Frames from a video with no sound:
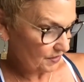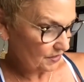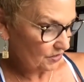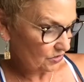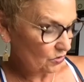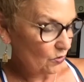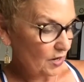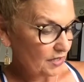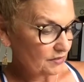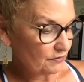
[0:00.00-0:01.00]
And so
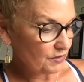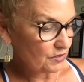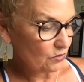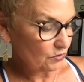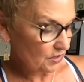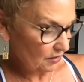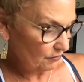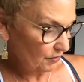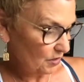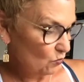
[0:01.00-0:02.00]
as a result, I
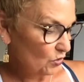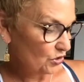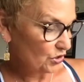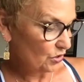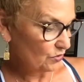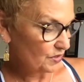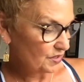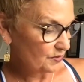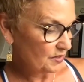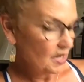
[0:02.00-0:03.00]
really want to go to
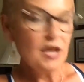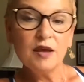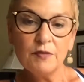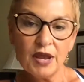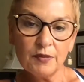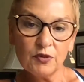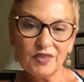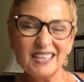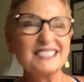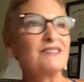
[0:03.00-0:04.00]
this paper
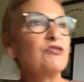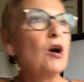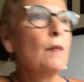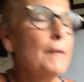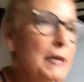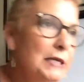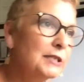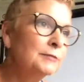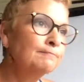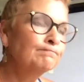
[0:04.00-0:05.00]
that's
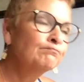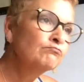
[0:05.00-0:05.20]
from,